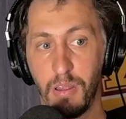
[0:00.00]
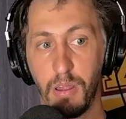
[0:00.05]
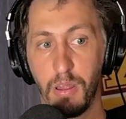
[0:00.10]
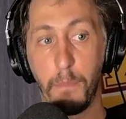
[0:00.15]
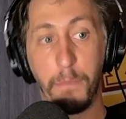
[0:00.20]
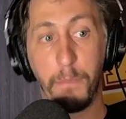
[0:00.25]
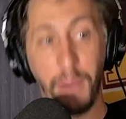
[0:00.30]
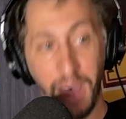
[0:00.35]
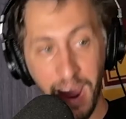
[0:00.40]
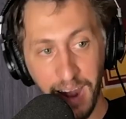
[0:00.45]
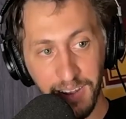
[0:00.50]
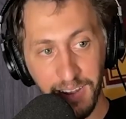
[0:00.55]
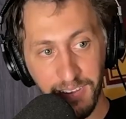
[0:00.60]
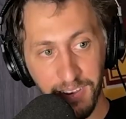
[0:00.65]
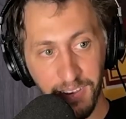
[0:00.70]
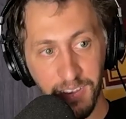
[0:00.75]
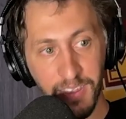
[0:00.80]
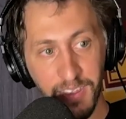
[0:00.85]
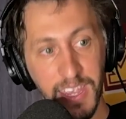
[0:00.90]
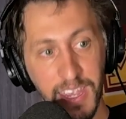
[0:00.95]
But
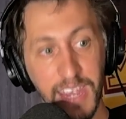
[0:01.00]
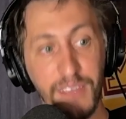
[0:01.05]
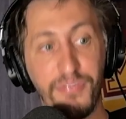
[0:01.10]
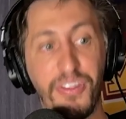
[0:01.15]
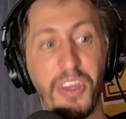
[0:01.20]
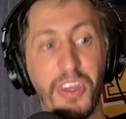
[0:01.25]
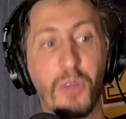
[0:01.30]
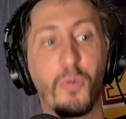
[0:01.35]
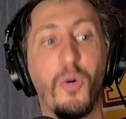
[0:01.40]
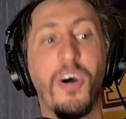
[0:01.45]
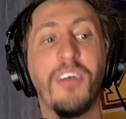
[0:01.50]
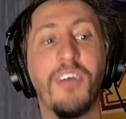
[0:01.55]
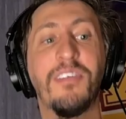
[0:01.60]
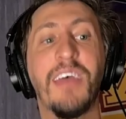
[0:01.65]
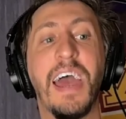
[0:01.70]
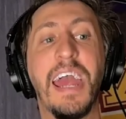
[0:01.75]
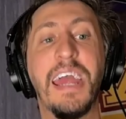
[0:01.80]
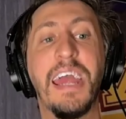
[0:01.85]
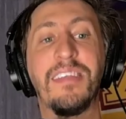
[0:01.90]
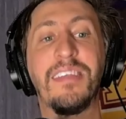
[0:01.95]
if there was
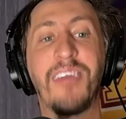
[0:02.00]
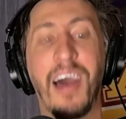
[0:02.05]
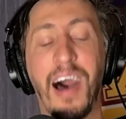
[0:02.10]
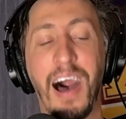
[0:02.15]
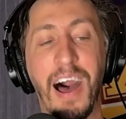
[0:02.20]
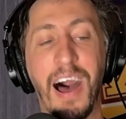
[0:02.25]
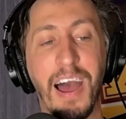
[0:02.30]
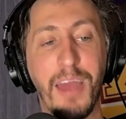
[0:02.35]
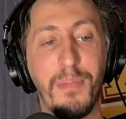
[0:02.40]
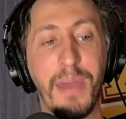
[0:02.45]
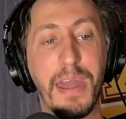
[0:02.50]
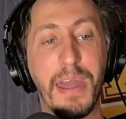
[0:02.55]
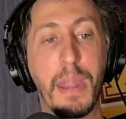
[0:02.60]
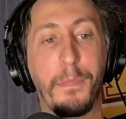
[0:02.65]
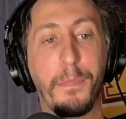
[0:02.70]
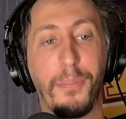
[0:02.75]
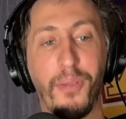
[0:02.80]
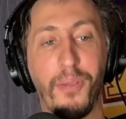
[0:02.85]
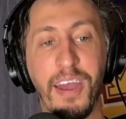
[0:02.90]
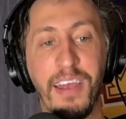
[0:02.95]
a time and a
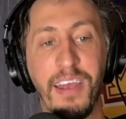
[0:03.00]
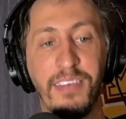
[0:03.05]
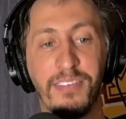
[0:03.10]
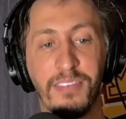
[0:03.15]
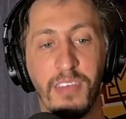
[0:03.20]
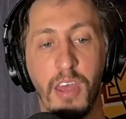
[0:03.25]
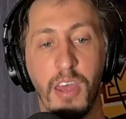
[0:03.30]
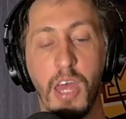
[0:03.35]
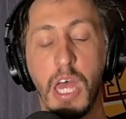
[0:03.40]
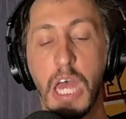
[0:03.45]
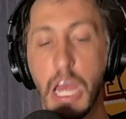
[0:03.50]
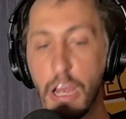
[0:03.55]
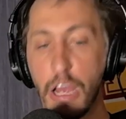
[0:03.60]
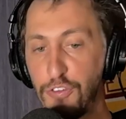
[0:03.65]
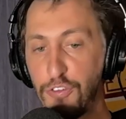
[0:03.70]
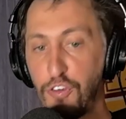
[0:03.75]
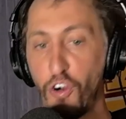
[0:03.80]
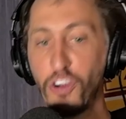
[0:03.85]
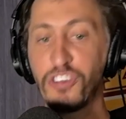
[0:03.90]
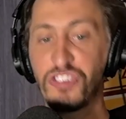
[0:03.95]
place
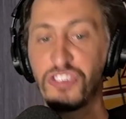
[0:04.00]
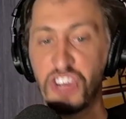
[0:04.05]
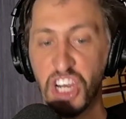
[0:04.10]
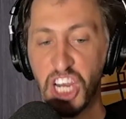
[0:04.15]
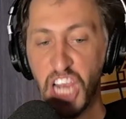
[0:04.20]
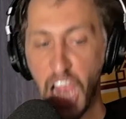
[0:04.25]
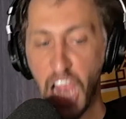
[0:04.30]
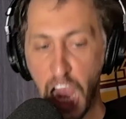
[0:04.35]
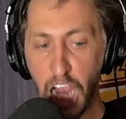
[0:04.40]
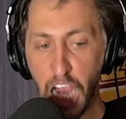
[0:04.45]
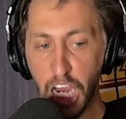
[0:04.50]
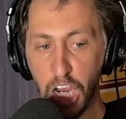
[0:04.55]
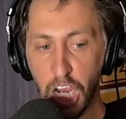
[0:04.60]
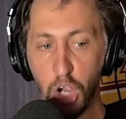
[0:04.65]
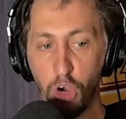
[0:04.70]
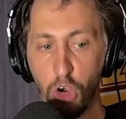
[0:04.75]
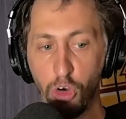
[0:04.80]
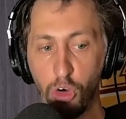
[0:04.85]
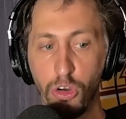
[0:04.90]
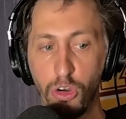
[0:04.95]
for
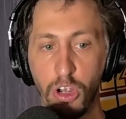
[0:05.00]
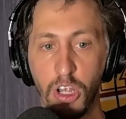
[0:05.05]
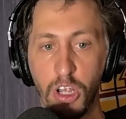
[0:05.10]
Chicago